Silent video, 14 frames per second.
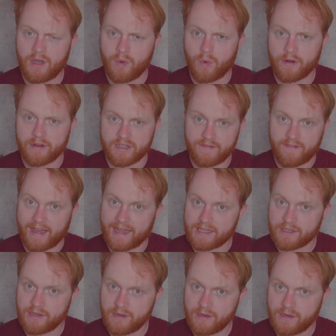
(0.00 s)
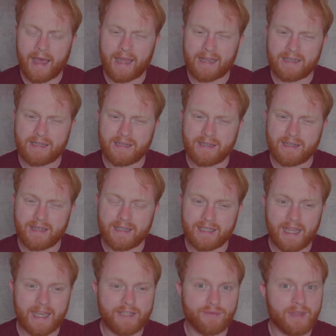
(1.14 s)
works faster and is
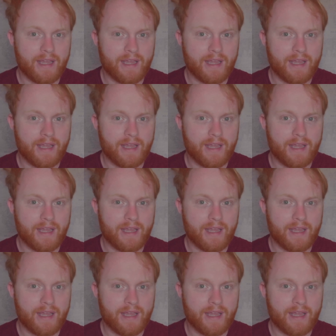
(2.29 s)
less